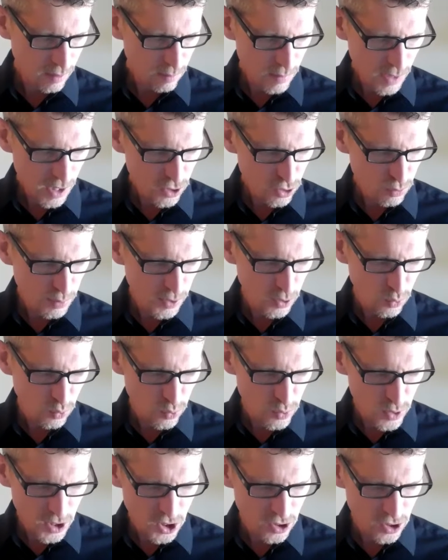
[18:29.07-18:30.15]
May you be
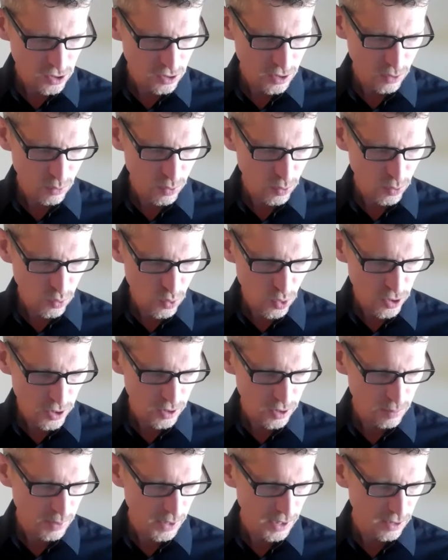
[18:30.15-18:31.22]
richly
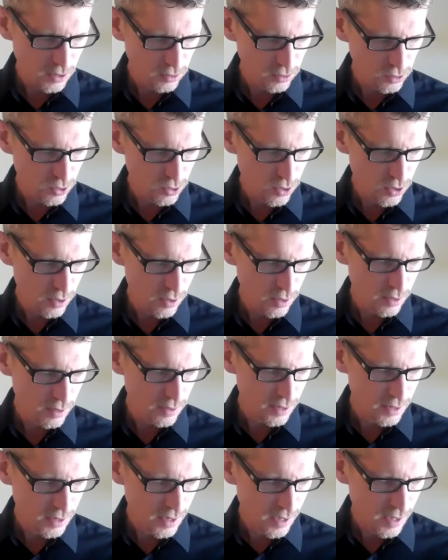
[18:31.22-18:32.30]
rewarded by the Lord,
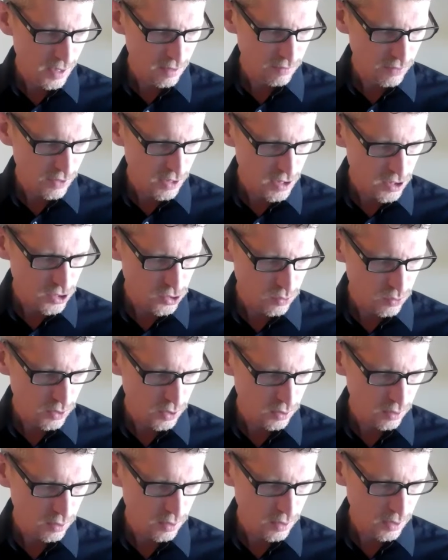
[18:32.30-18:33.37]
the God of
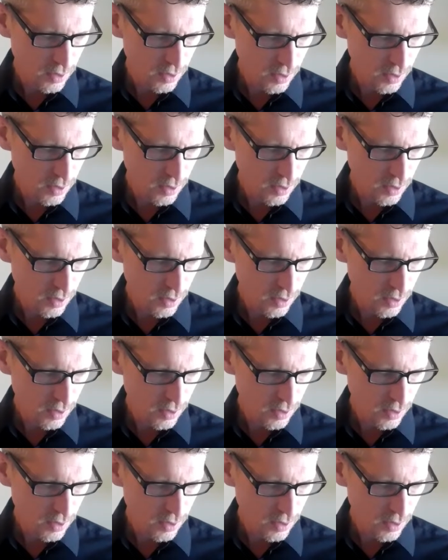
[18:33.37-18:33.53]
Israel,